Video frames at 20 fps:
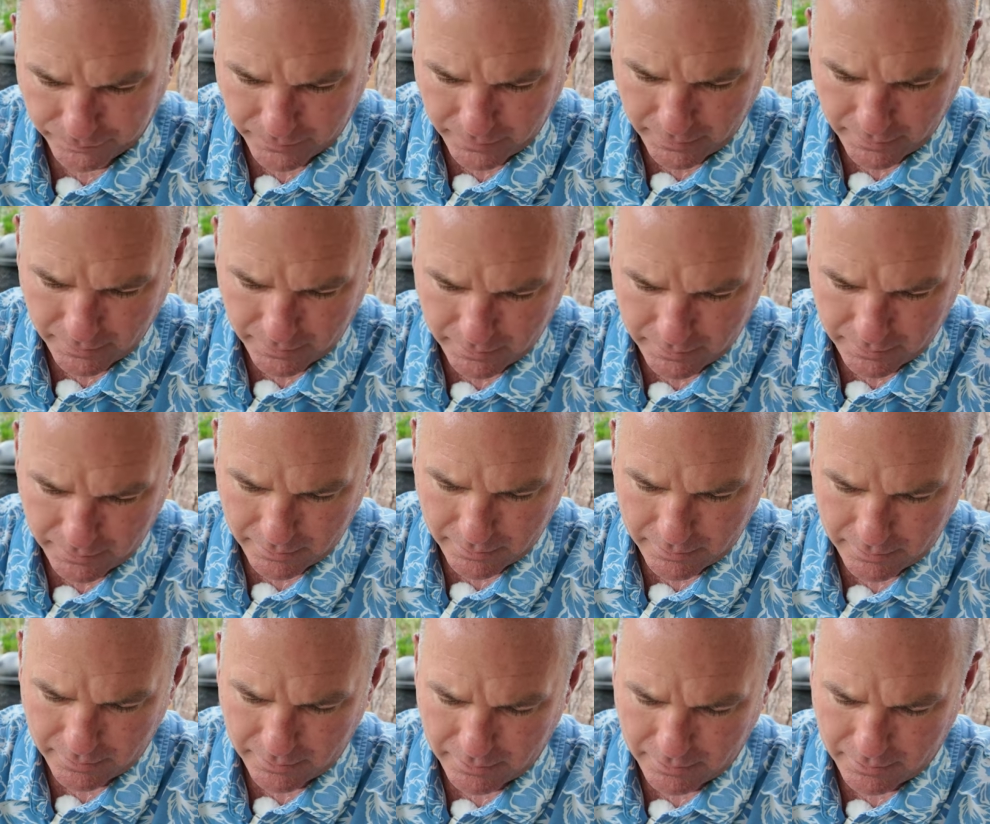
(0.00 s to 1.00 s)

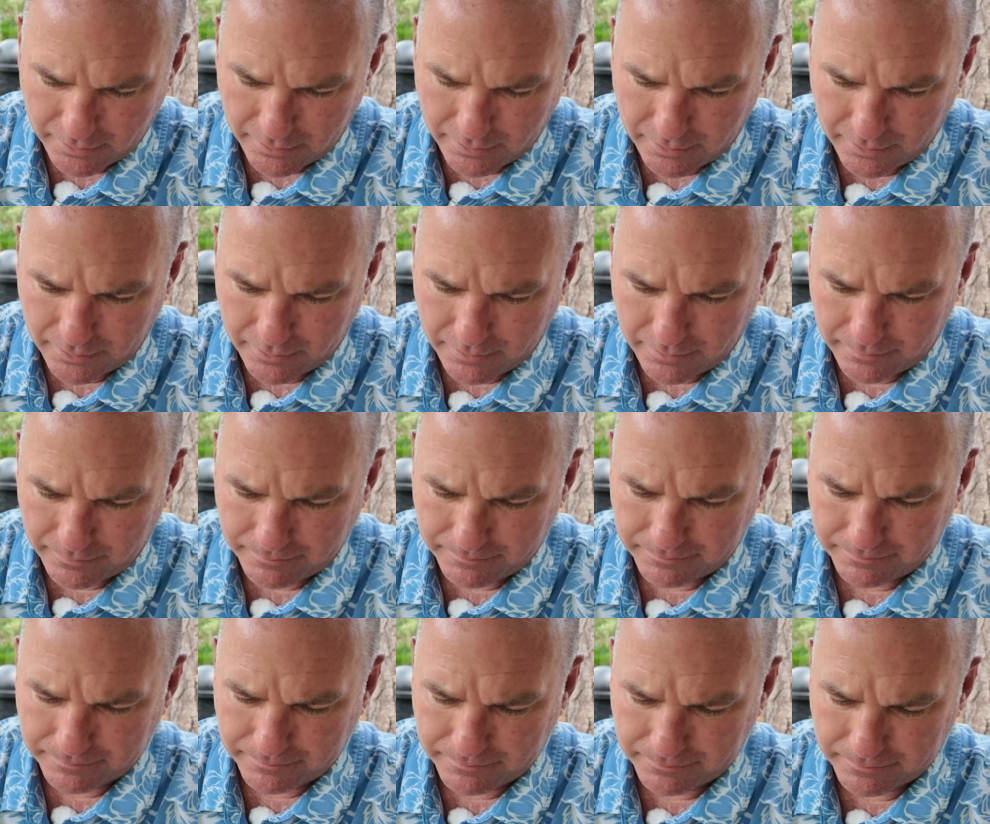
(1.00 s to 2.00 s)

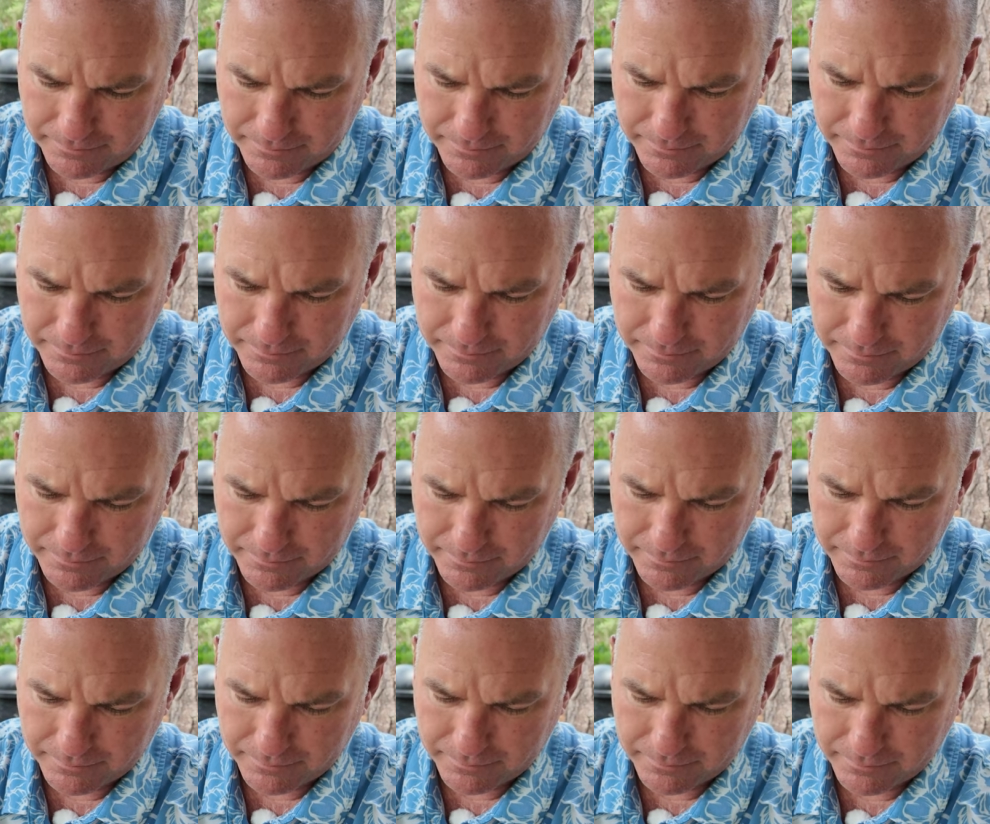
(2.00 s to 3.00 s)

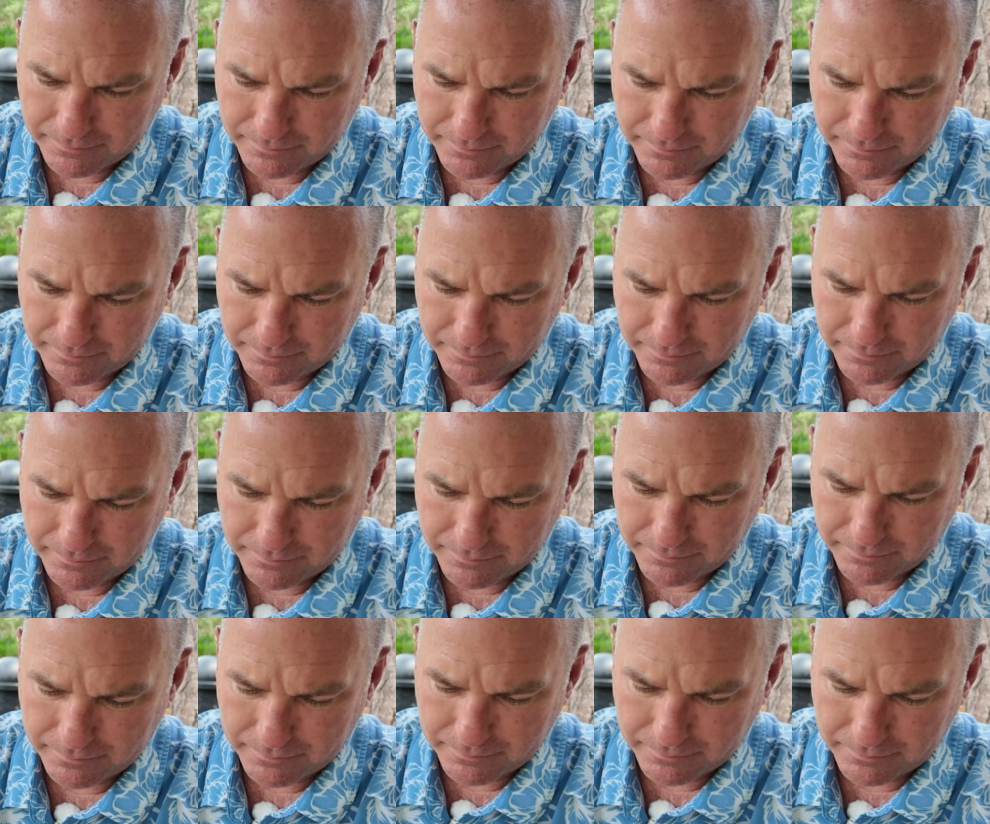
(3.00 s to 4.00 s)

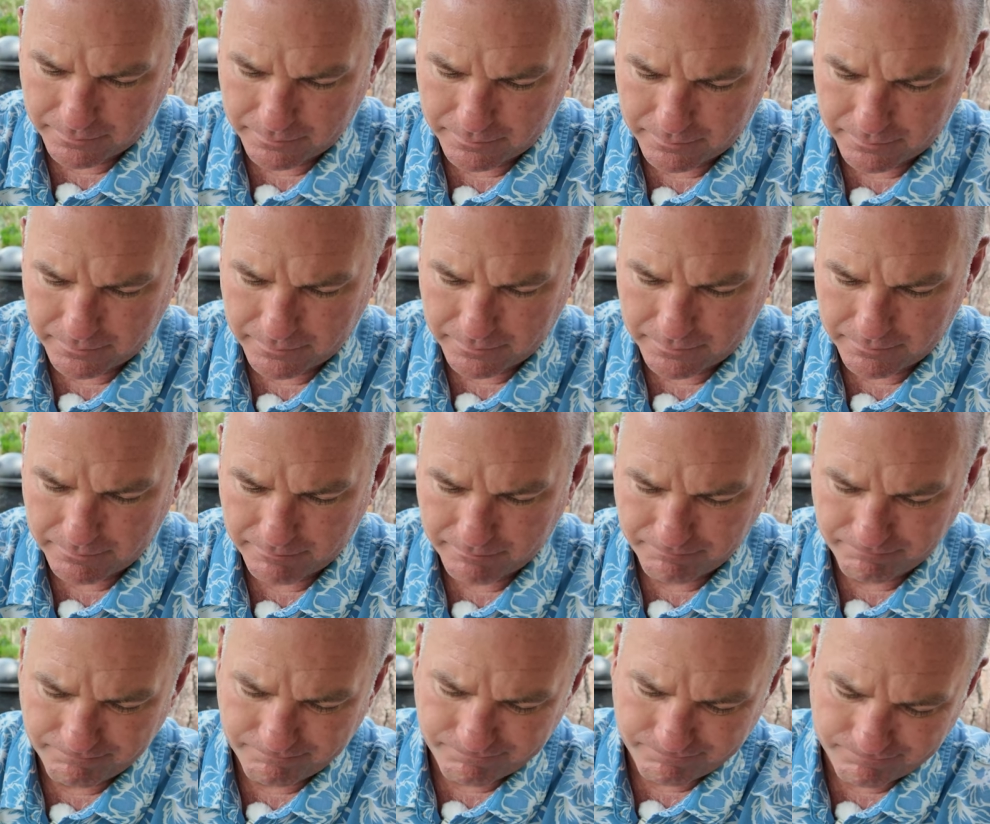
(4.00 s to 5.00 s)

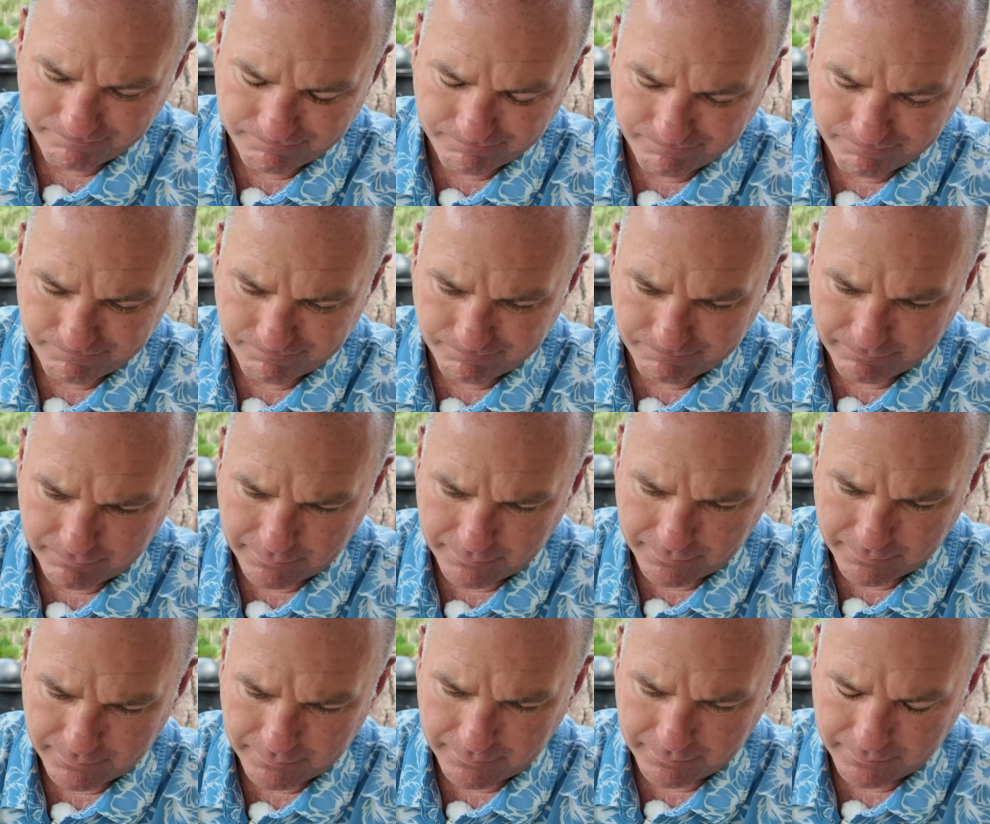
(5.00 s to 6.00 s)

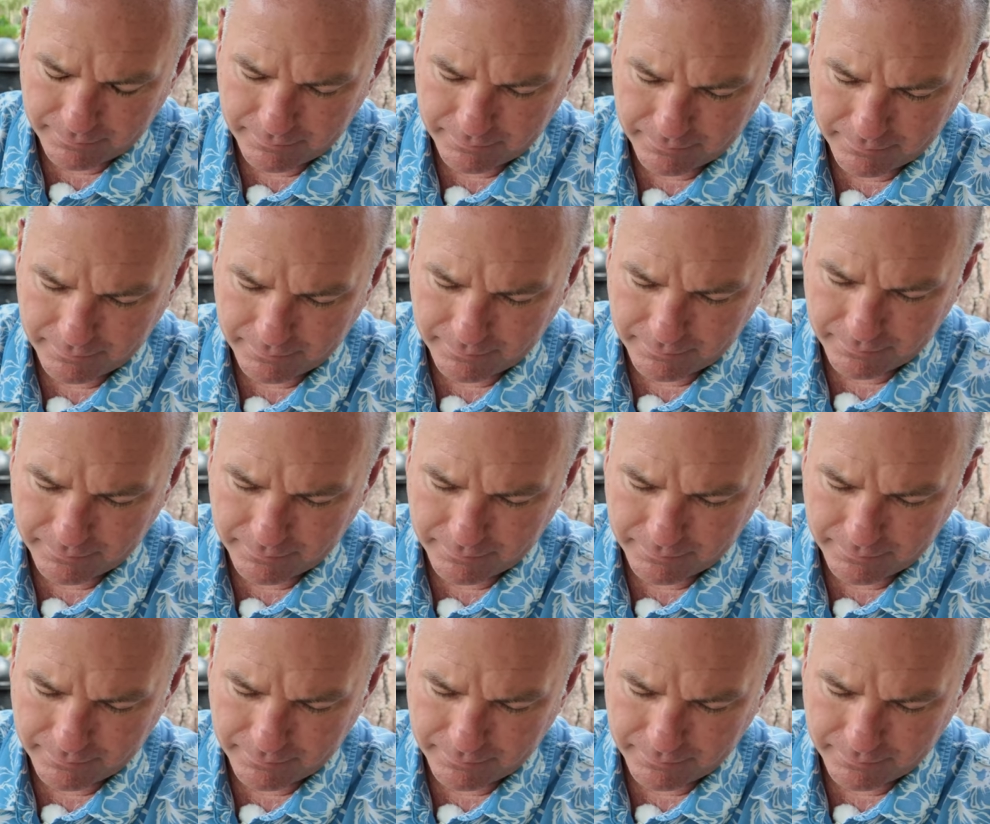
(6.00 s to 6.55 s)
[no speech]